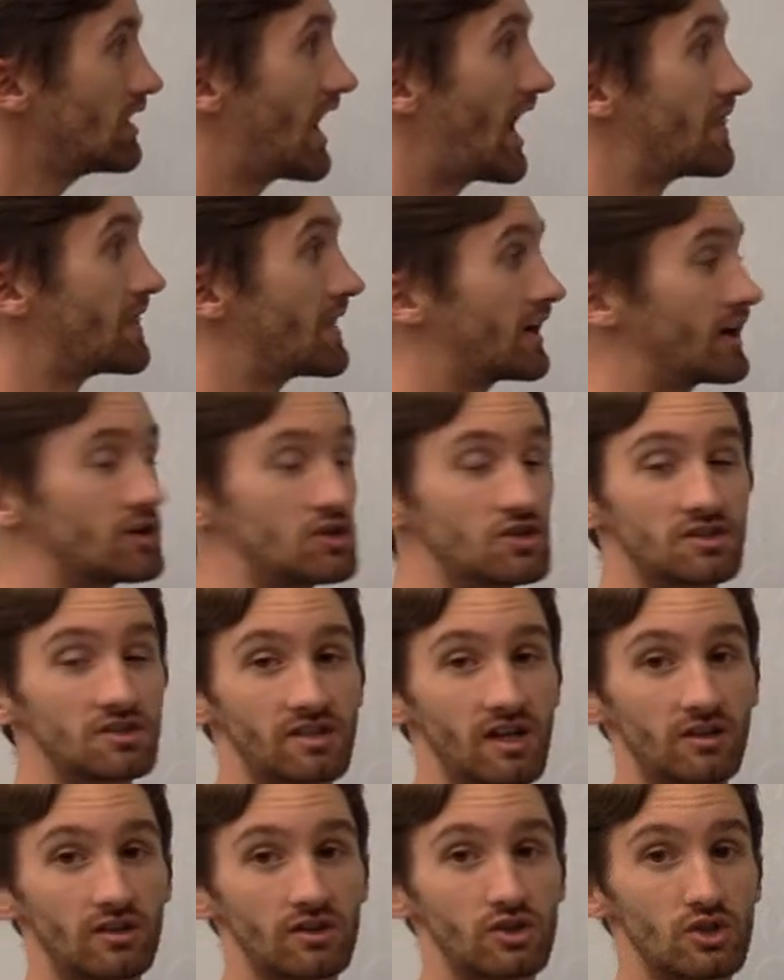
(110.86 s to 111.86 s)
And then I just
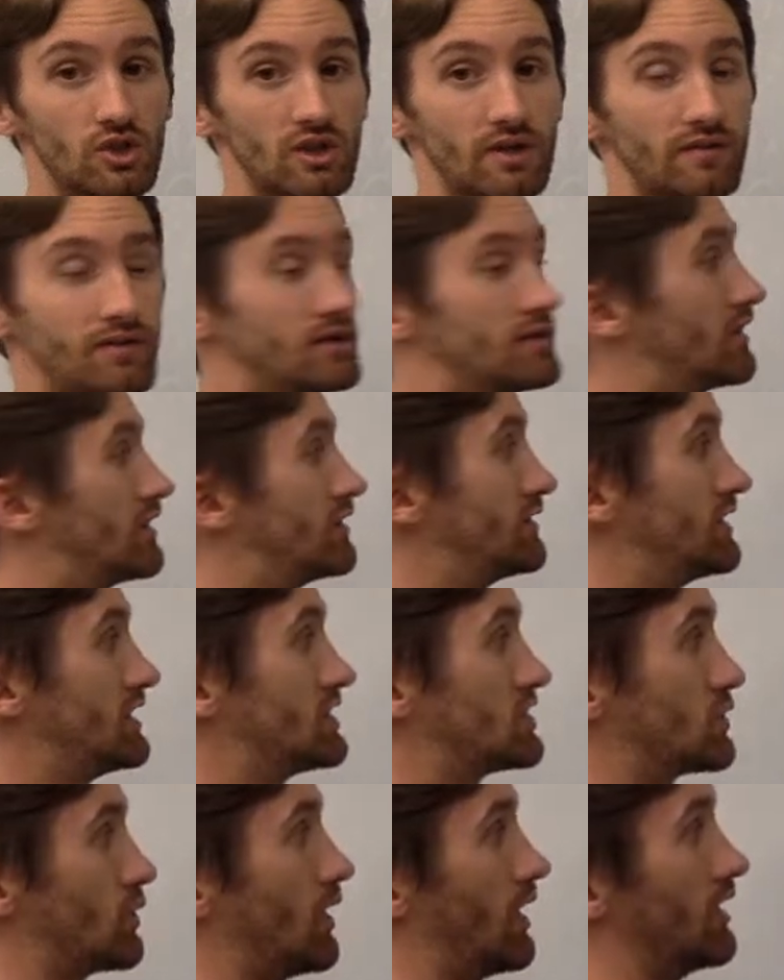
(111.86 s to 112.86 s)
take the derivative of
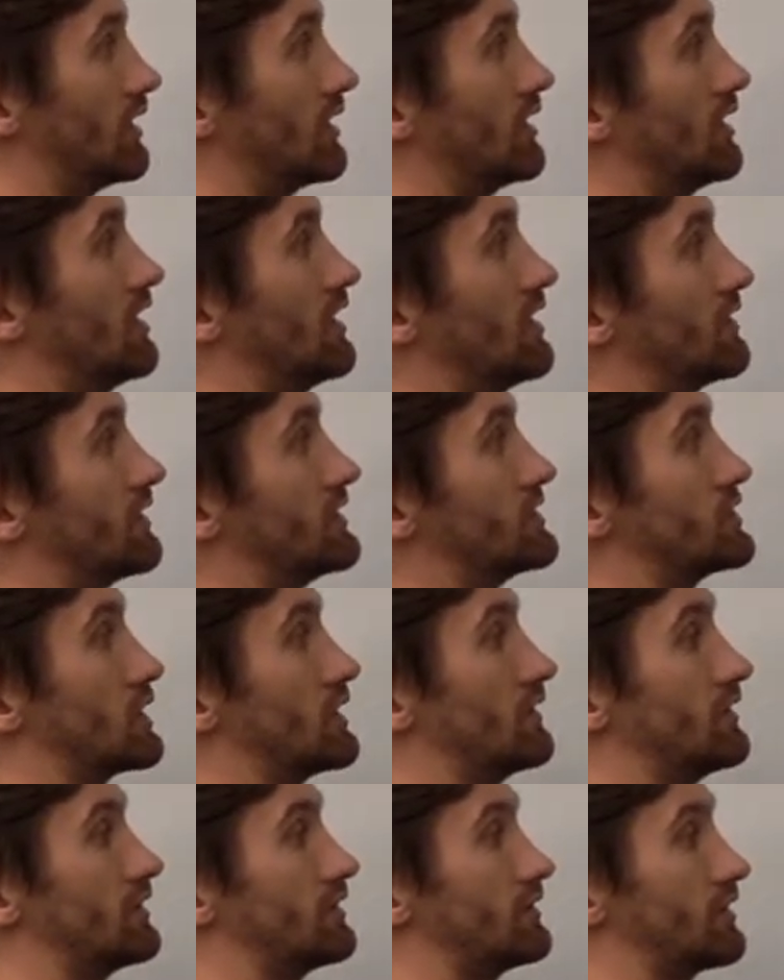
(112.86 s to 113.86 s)
each one. The
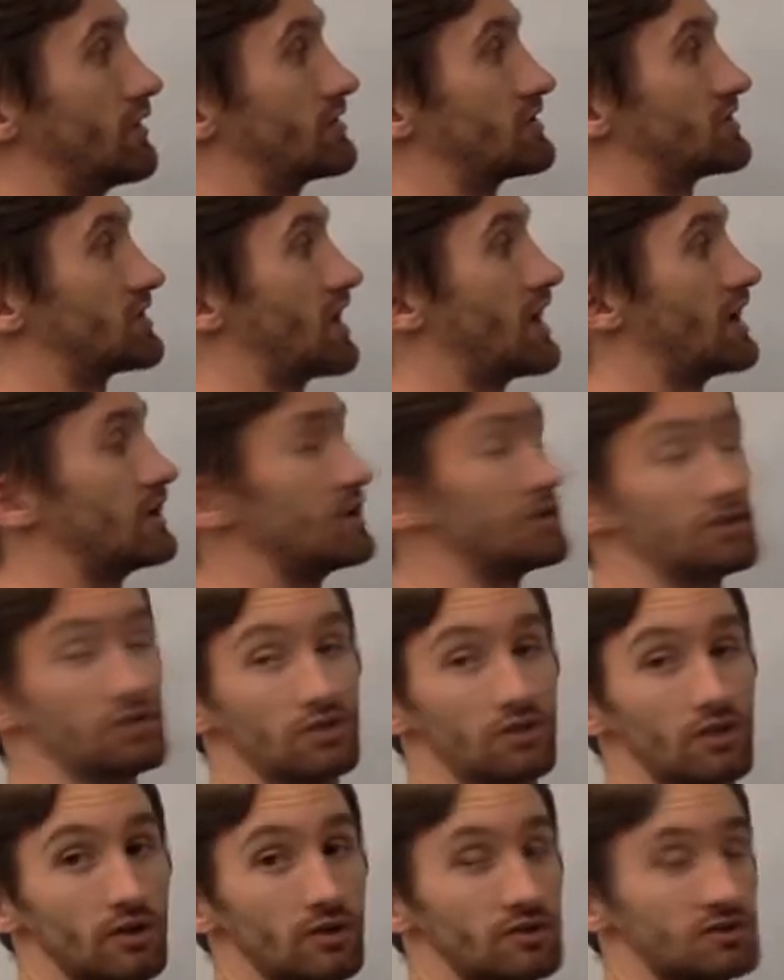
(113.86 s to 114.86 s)
derivative of sine is
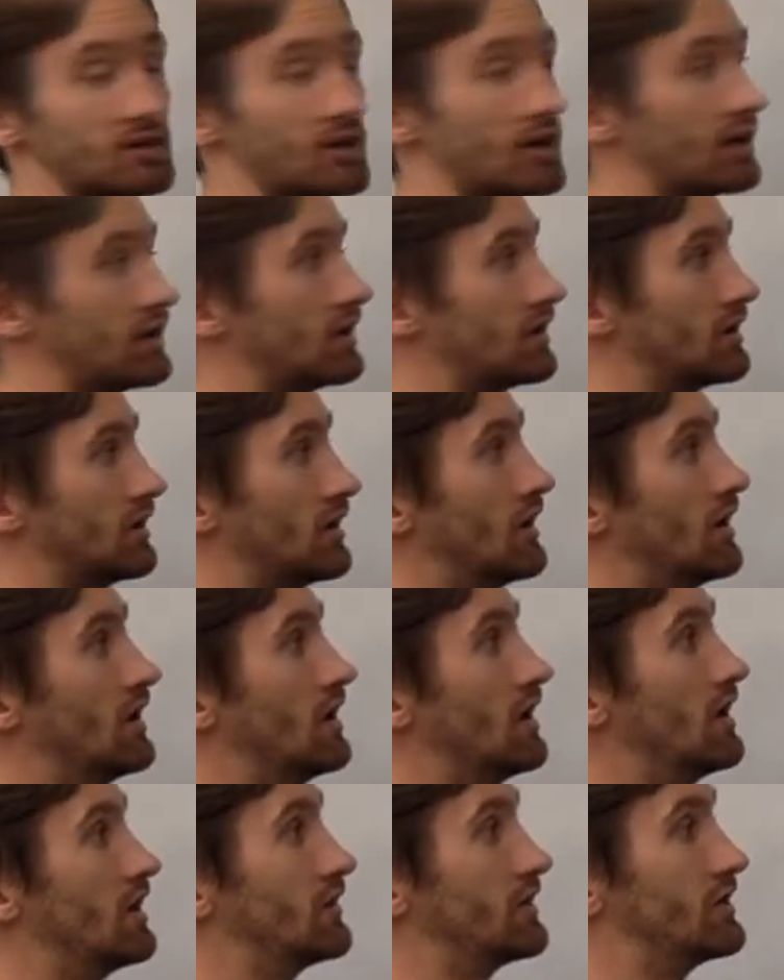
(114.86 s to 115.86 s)
cosine.
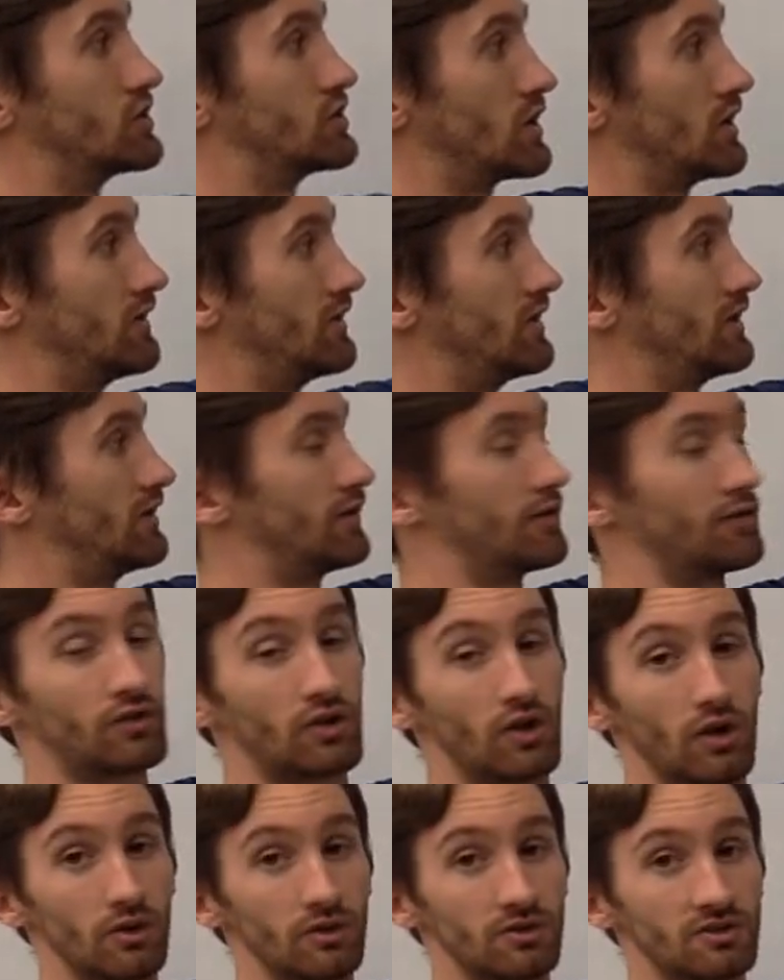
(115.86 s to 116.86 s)
The derivative of
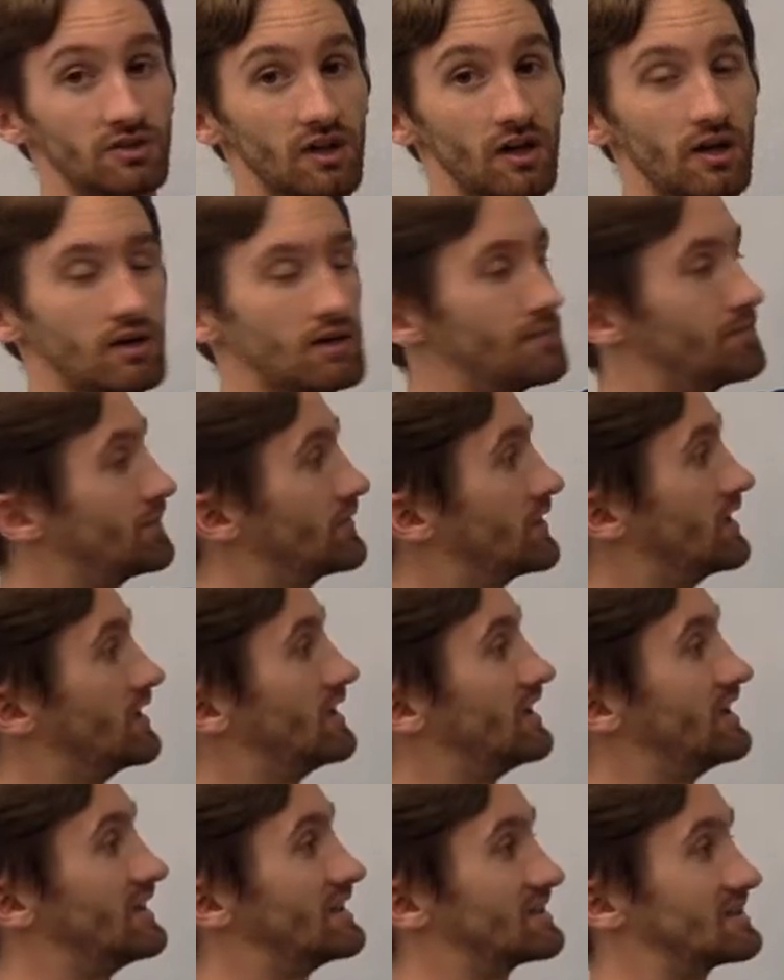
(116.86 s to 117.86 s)
cosine
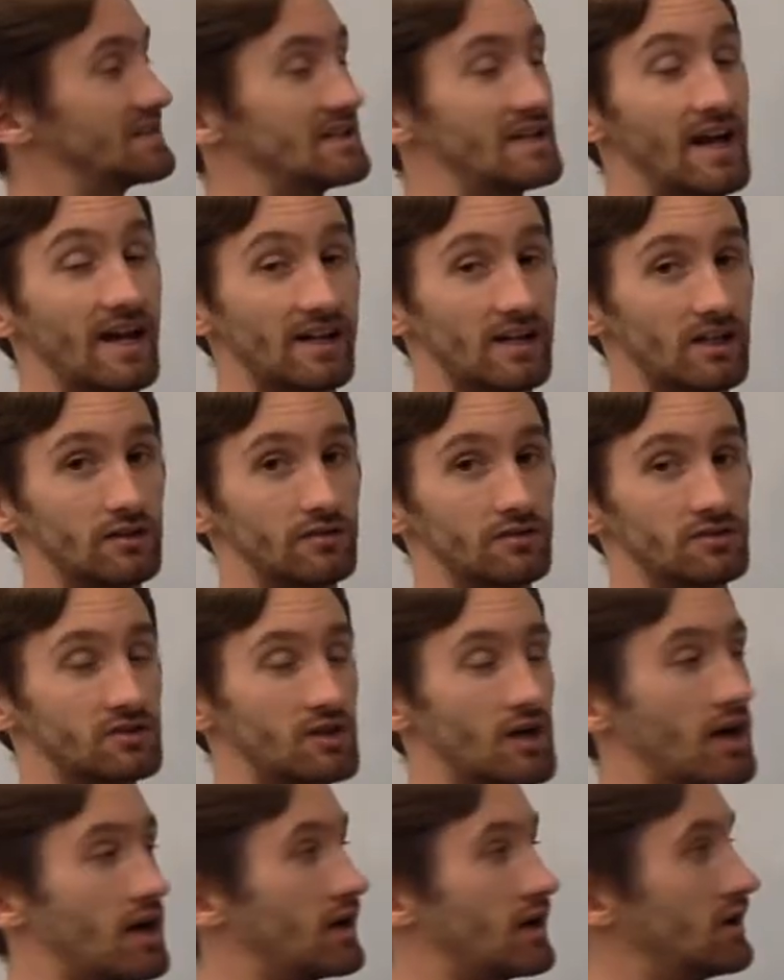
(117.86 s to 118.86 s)
is negative
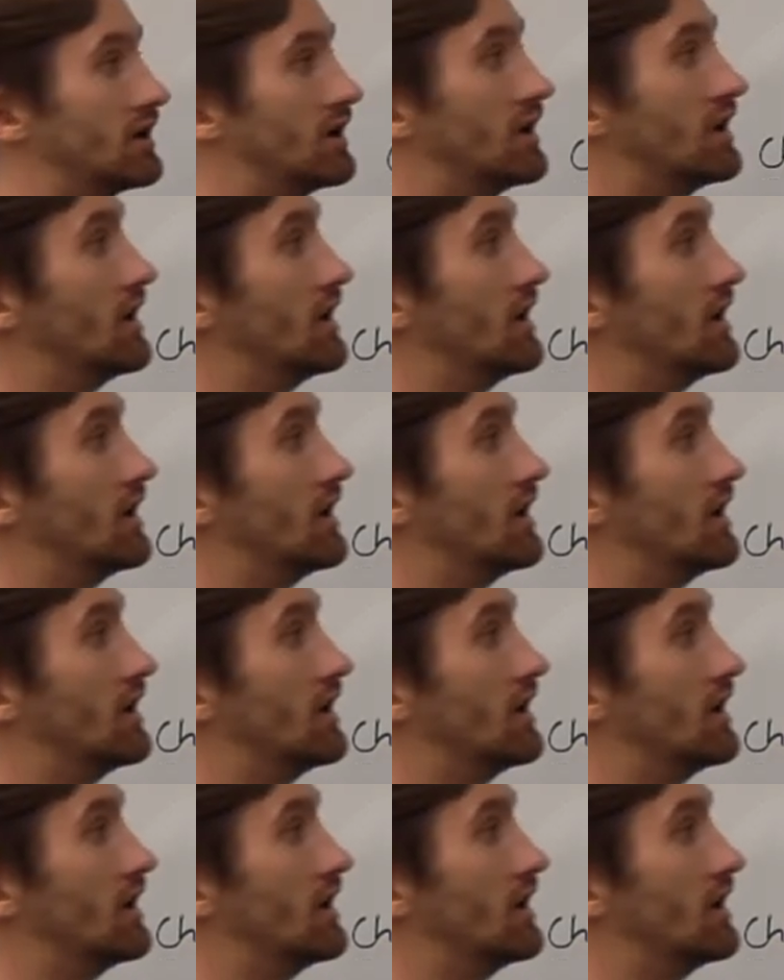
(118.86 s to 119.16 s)
sine.